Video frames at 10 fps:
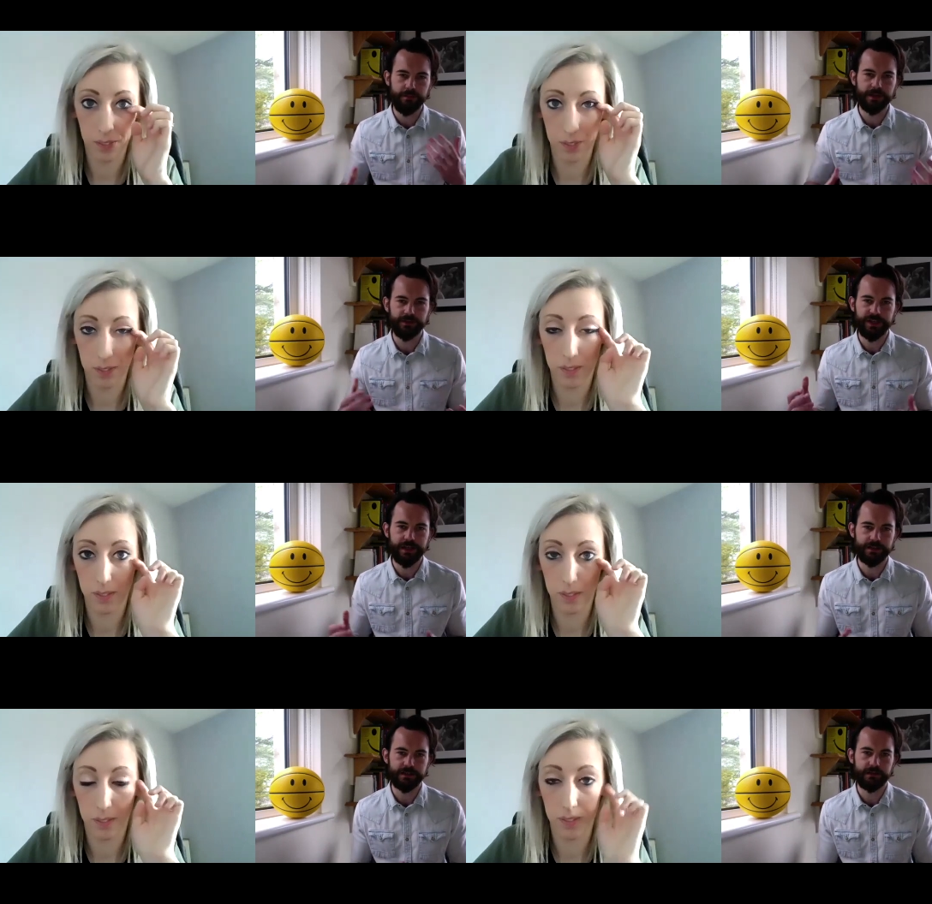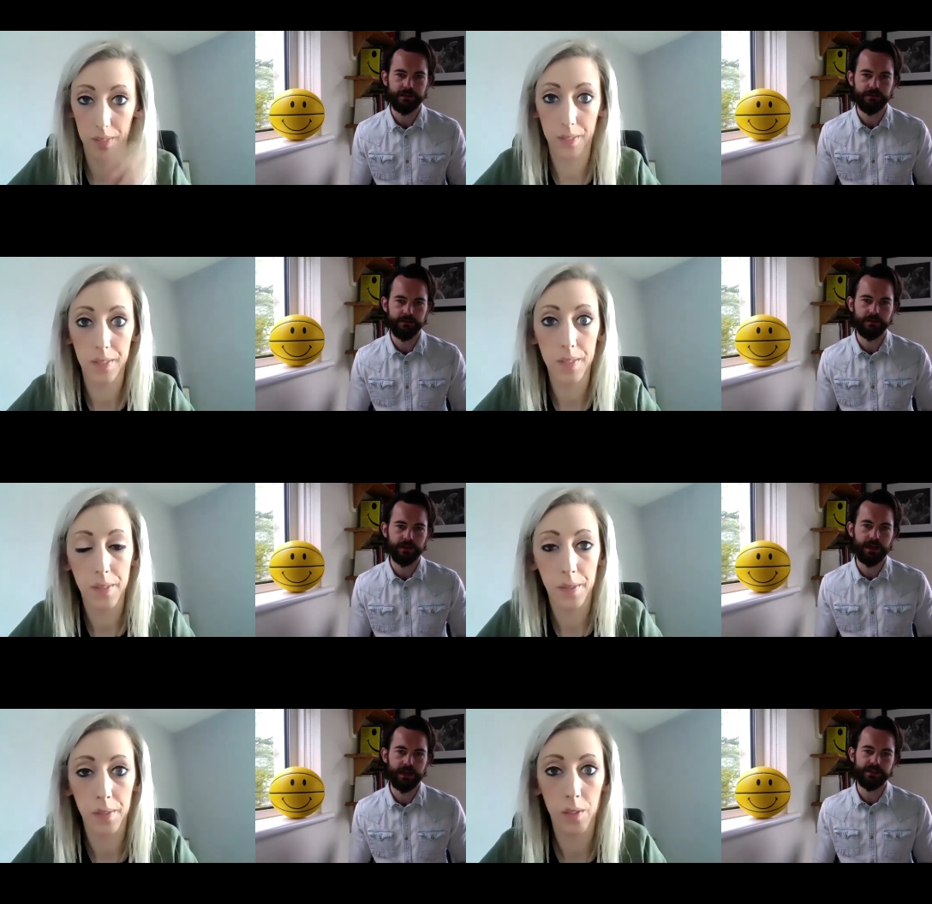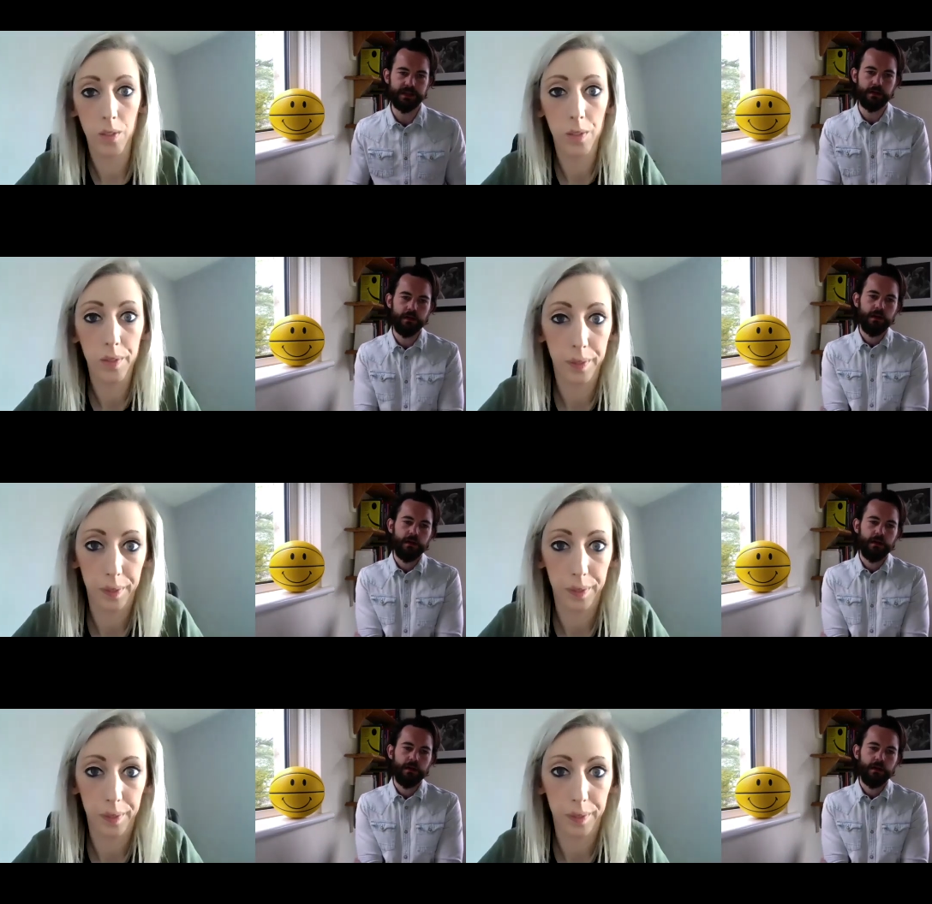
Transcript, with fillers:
Speaker 1: major changes in, in the last year.